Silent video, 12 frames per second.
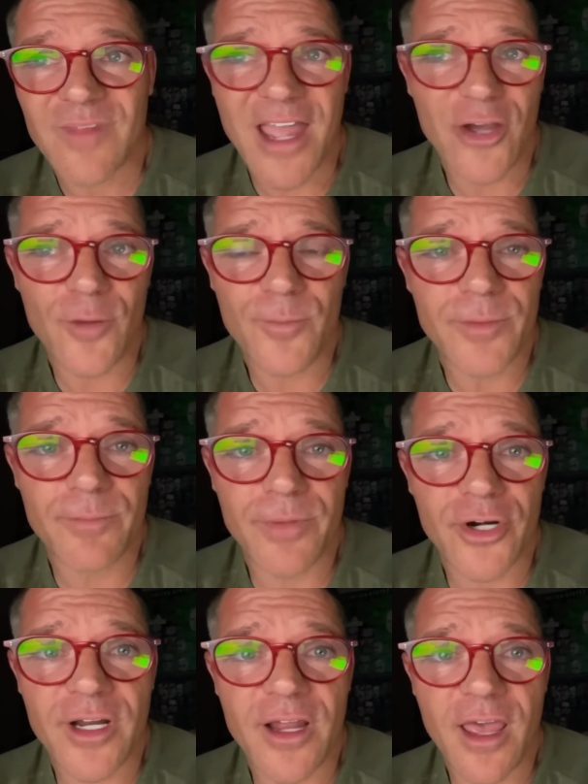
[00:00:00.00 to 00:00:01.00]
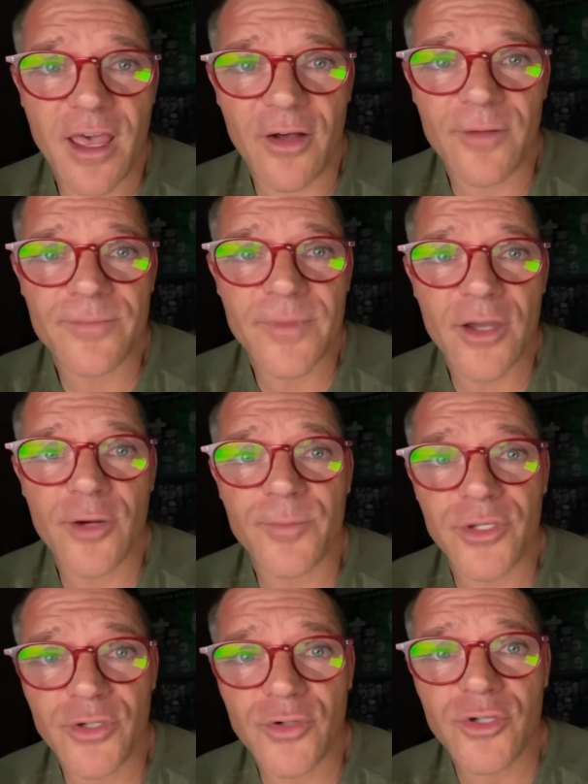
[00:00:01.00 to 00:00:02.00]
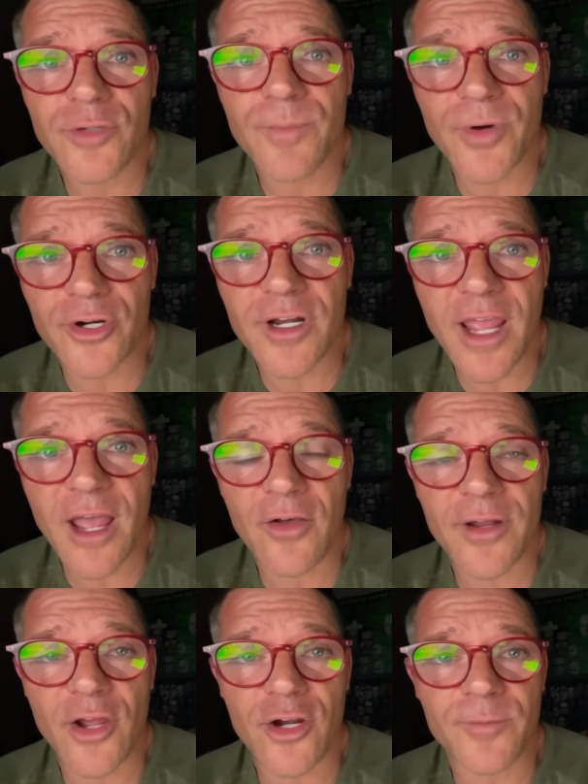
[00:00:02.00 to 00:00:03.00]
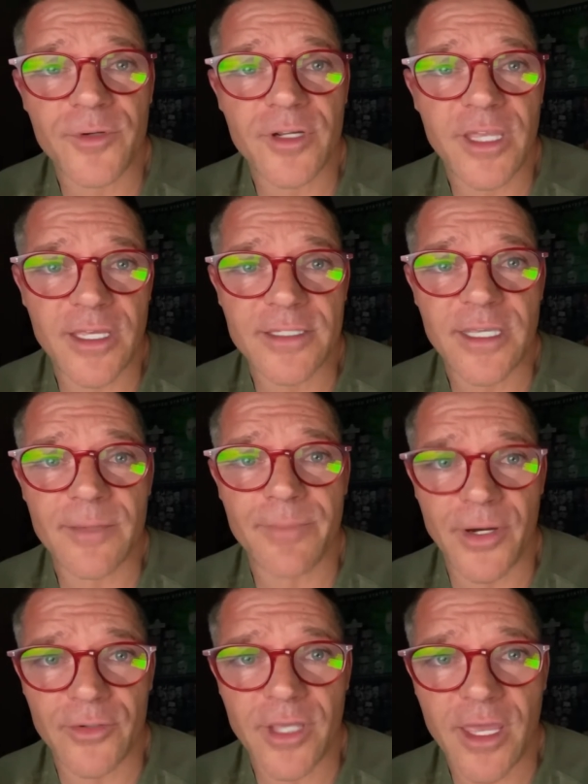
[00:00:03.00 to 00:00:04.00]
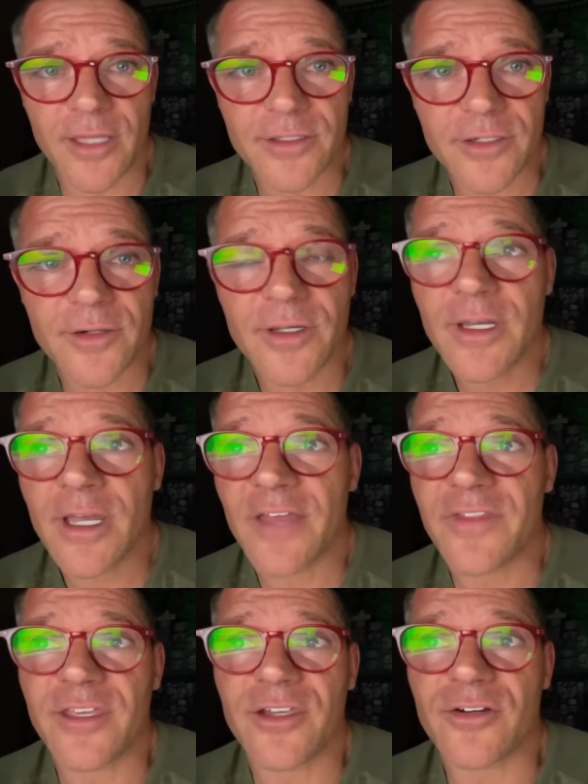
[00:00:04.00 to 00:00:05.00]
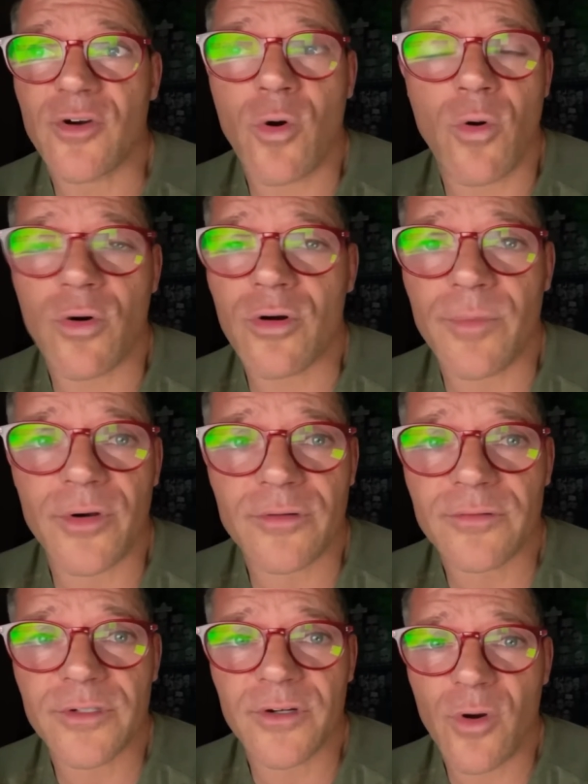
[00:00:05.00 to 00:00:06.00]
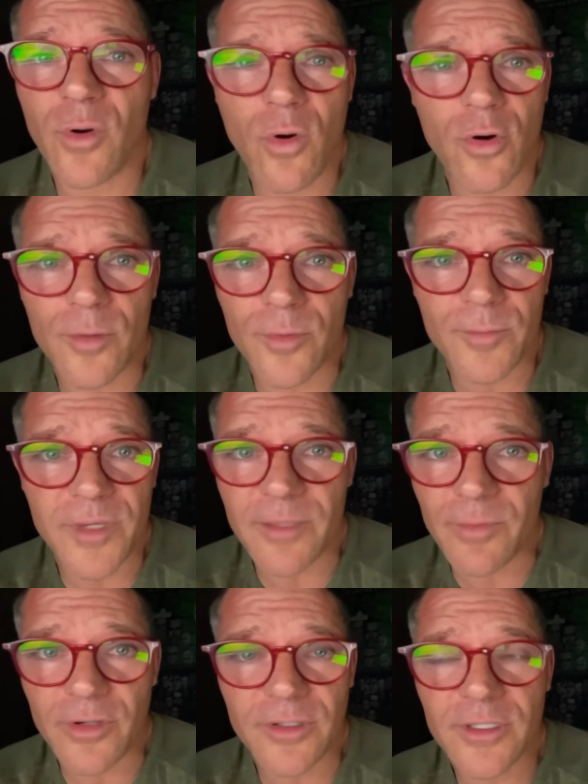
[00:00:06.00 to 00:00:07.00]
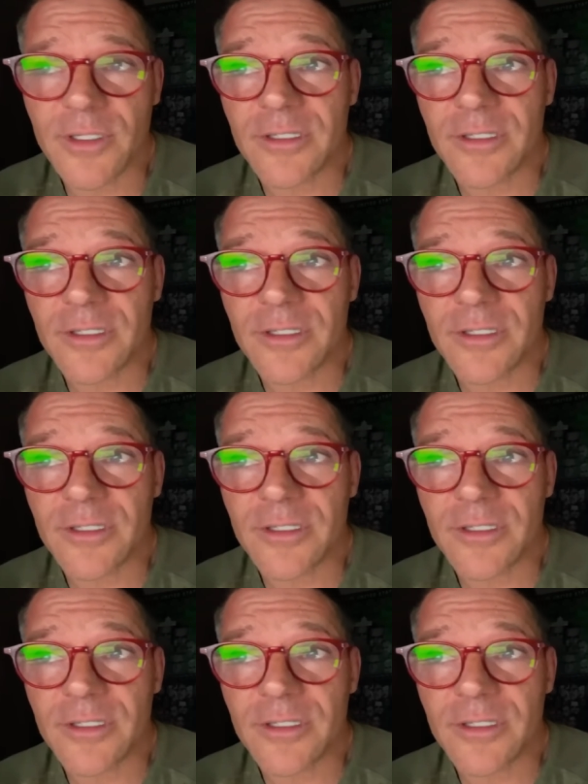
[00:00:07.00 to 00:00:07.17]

I hope you burn in hell. I hope you, you burn in hell, and I hope your kids get bone cancer. I think you're horrible. You're horrible people.